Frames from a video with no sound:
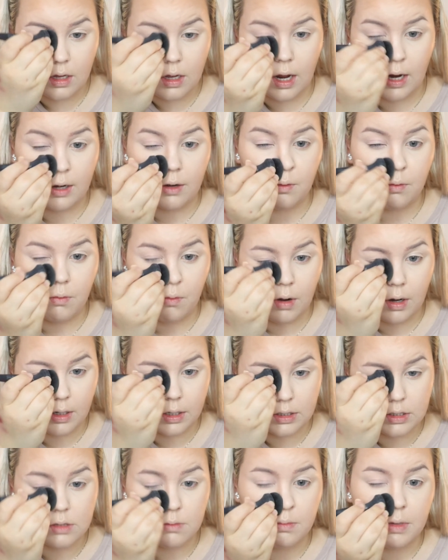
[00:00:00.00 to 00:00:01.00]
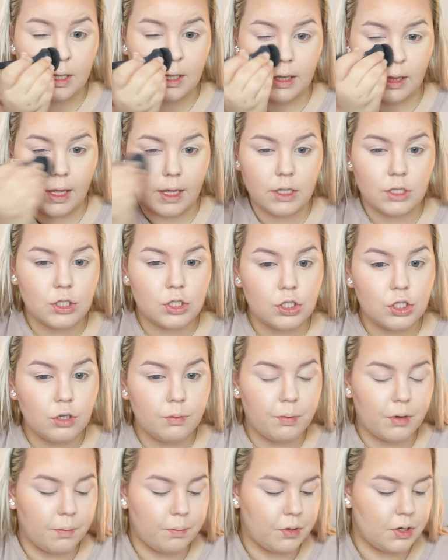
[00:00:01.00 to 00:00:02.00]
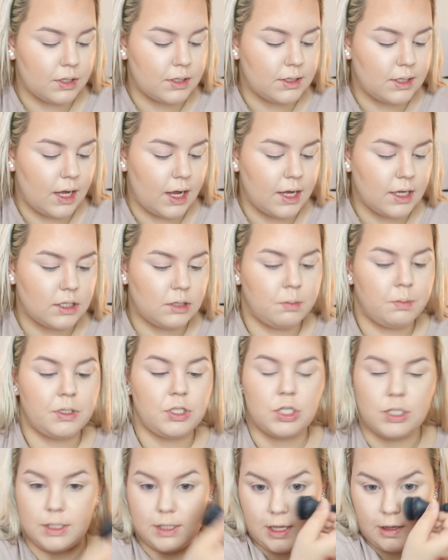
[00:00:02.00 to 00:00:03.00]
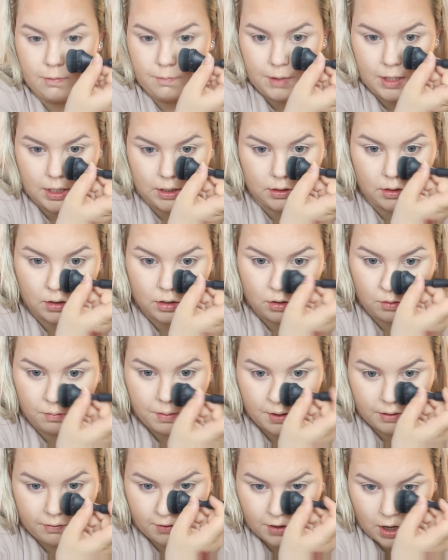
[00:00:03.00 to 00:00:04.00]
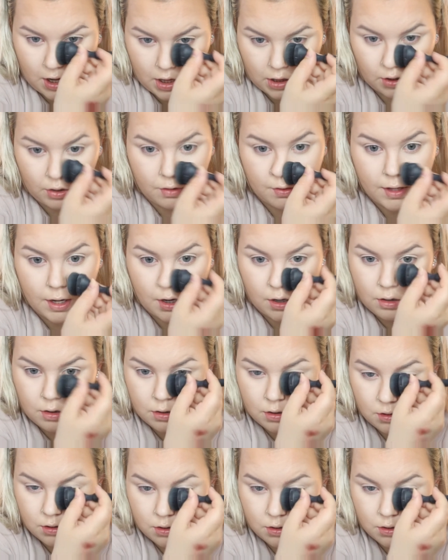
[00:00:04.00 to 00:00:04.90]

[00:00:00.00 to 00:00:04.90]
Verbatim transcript: I don't want it to be like super precise, but just give me a little bit of color there.